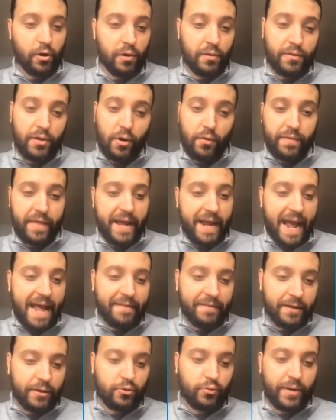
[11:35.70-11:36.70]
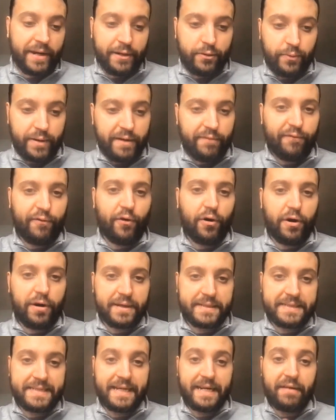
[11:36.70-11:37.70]
although they ended
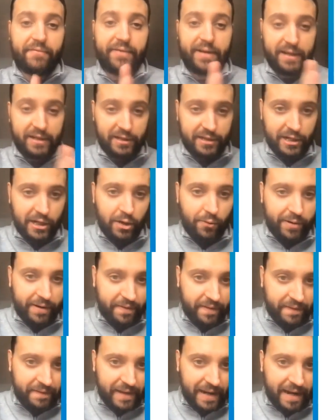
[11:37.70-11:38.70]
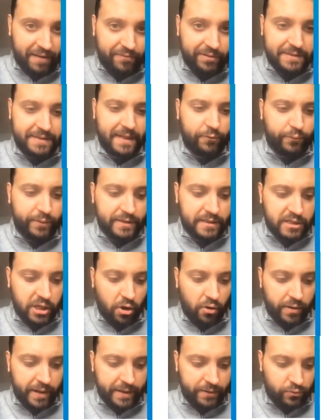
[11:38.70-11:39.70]
2024 significantly lower than the levels that we
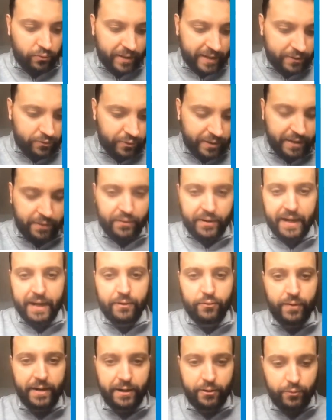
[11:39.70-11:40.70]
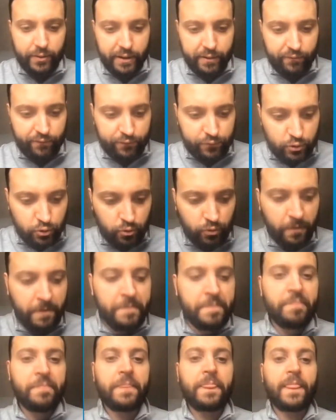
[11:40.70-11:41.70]
saw in 2023 and
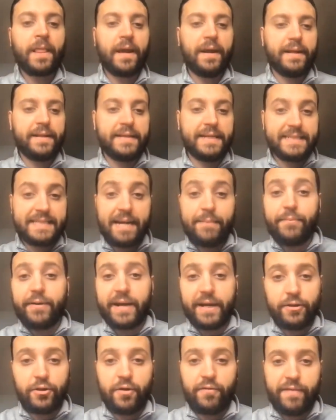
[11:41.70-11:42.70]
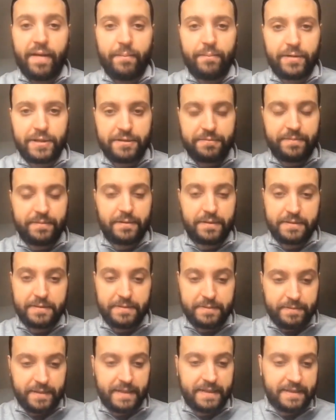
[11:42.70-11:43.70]
2022, December and November
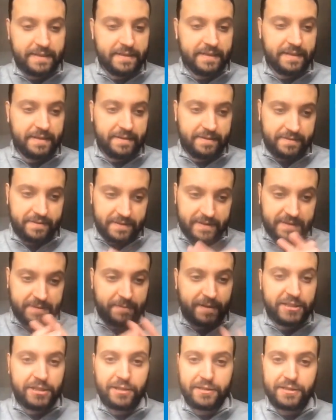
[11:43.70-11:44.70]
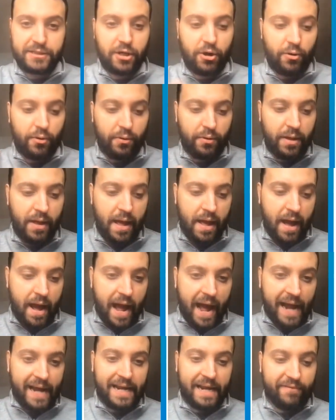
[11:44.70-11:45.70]
especially saw
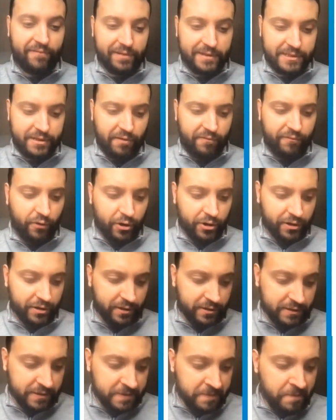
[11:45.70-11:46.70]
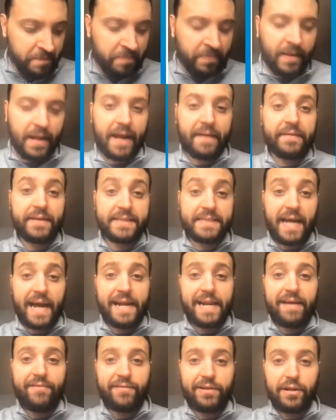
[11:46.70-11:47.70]
high levels of orders. And these
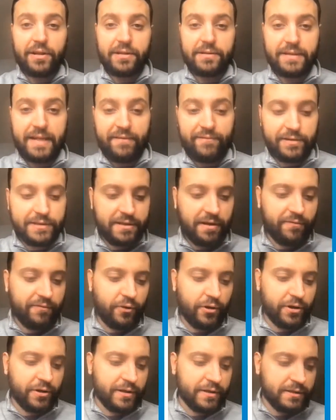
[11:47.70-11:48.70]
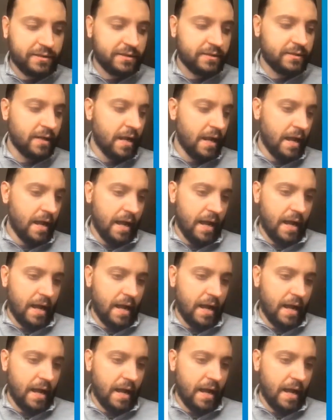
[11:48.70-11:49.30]
high levels of orders,